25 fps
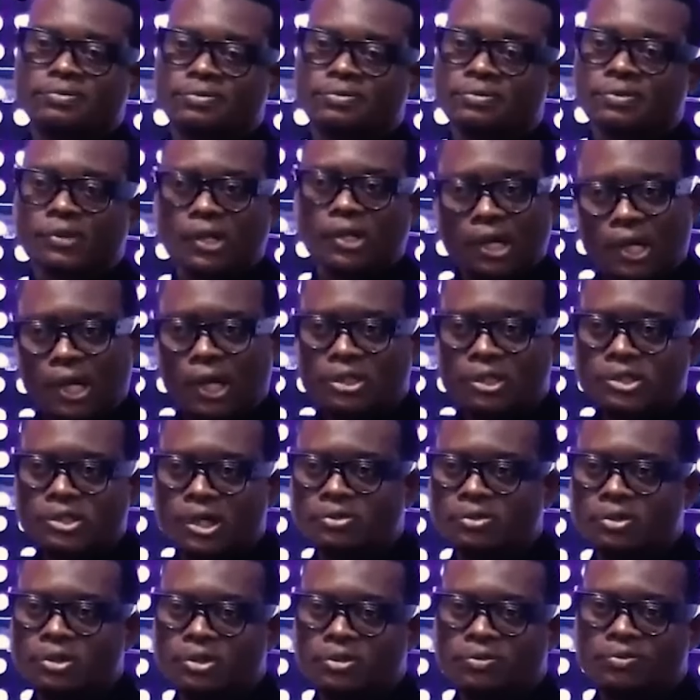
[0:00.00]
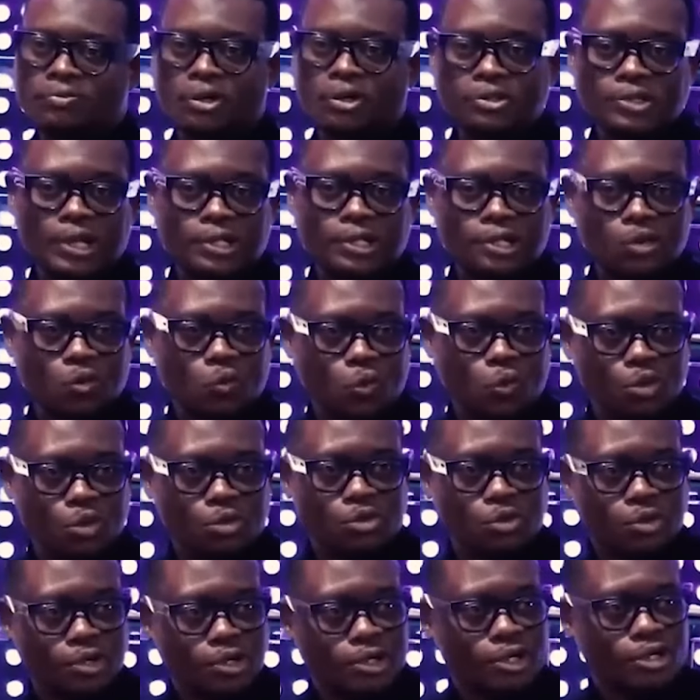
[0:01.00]
And I asked her to leave. Because I didn't want
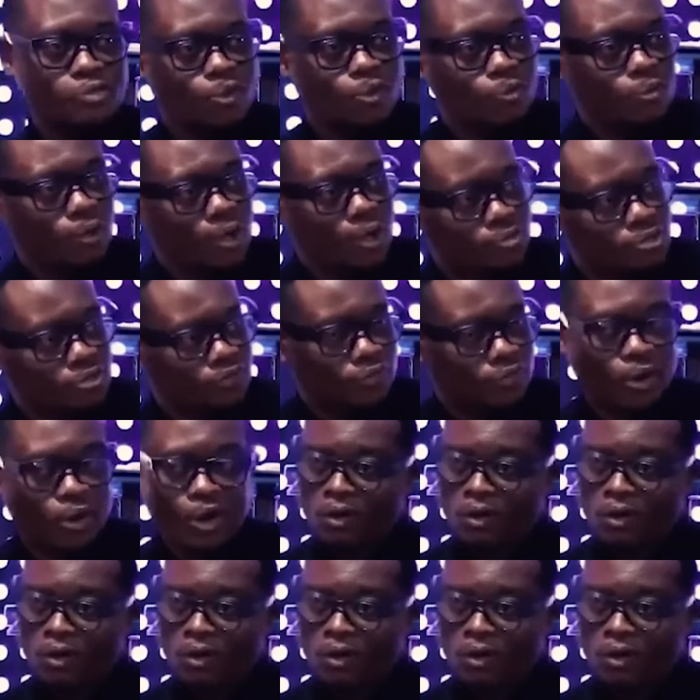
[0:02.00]
to create problems for